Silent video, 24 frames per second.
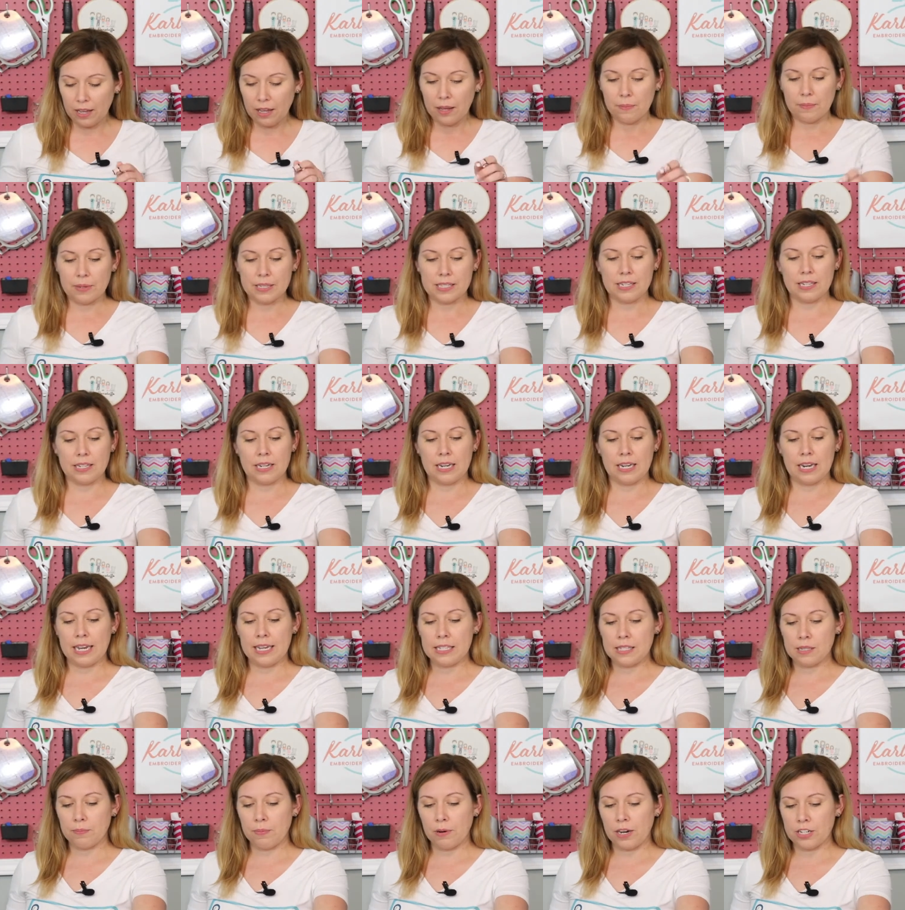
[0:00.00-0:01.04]
But
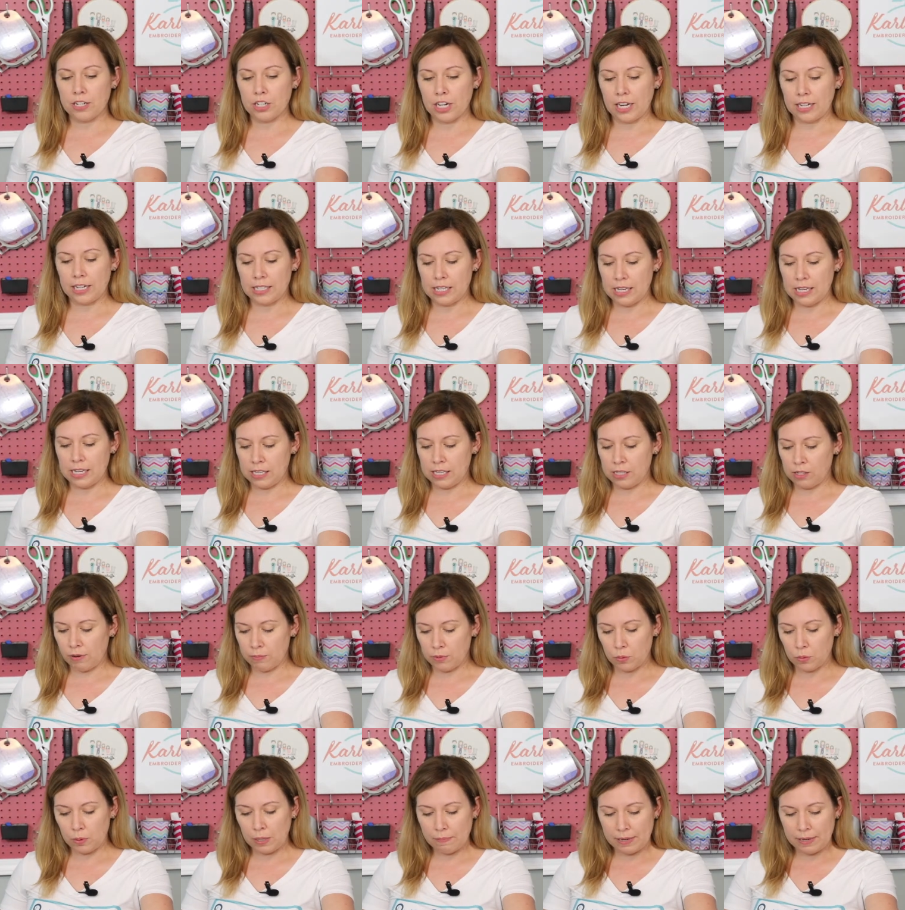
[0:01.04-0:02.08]
tonight's project is from
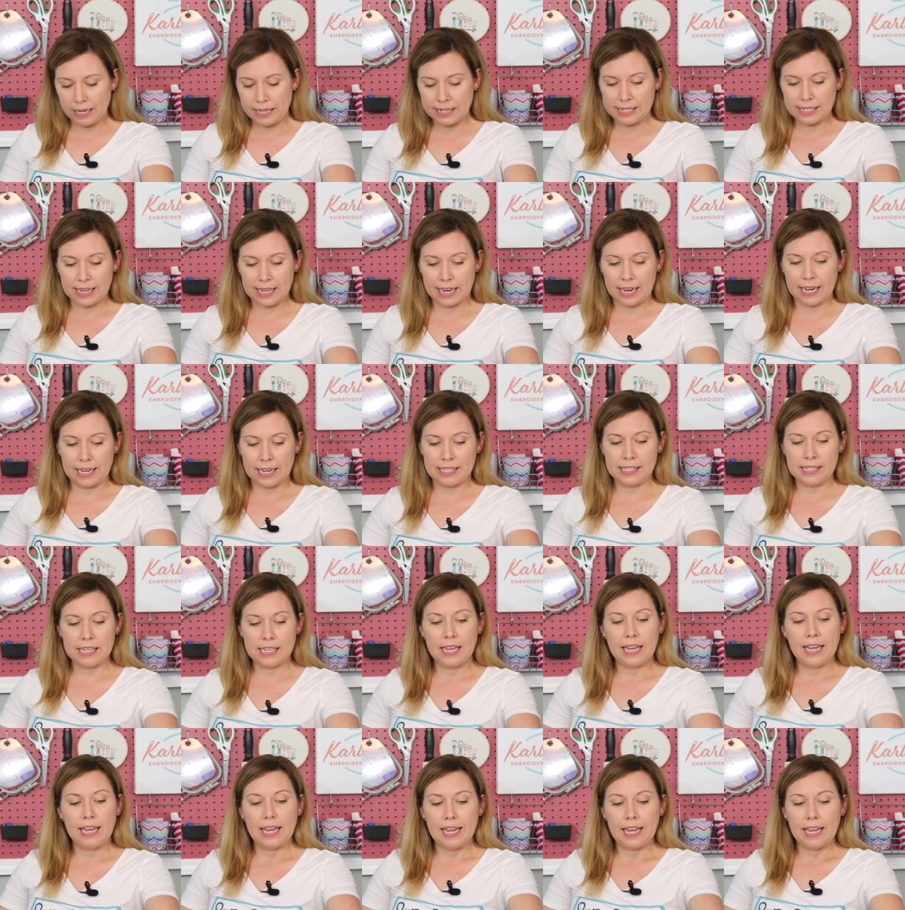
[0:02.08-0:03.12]
Sweet Pea Designs,
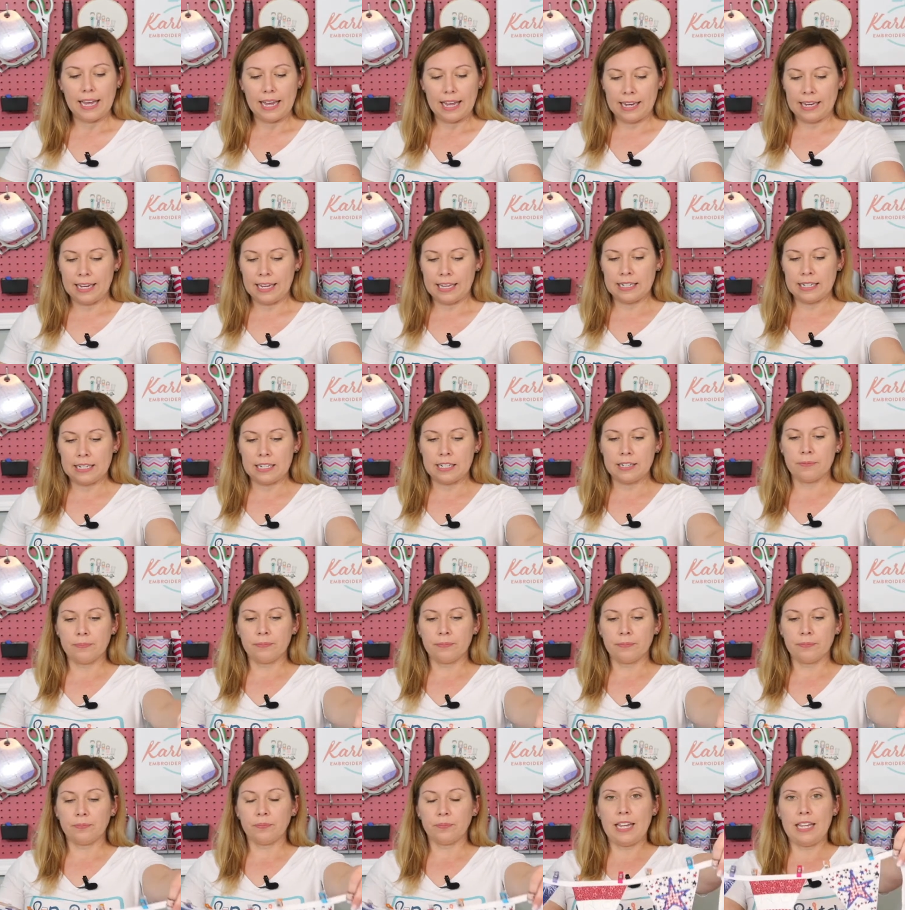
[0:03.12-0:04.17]
and
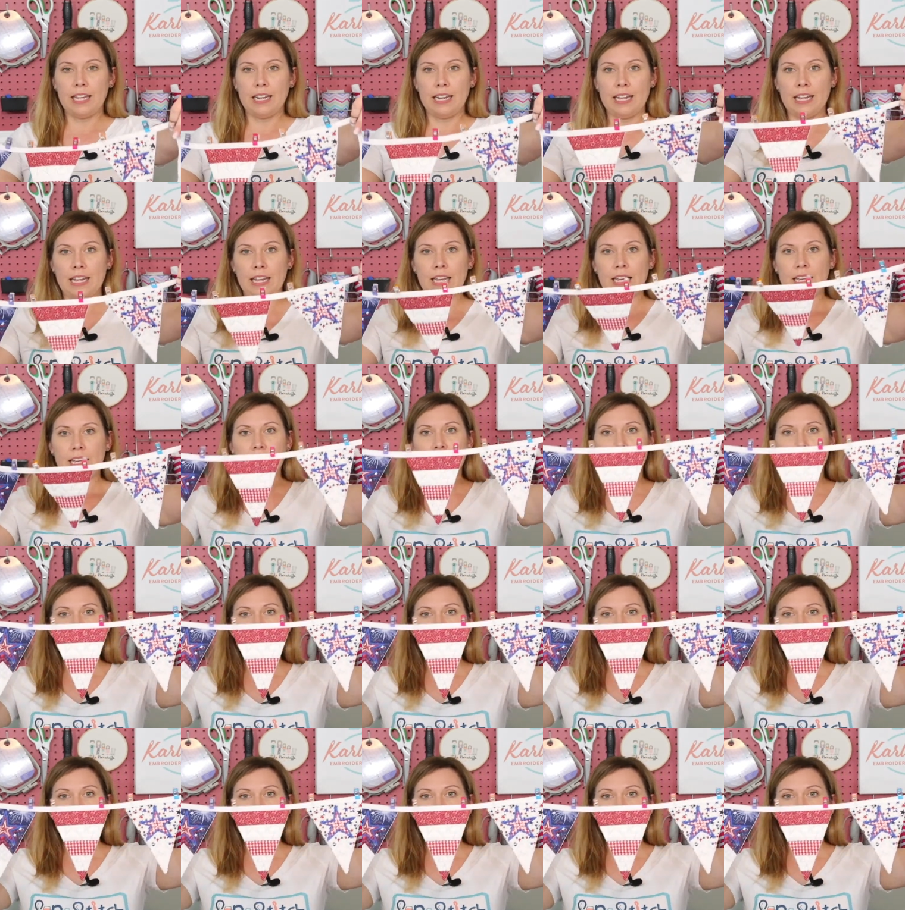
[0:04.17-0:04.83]
it is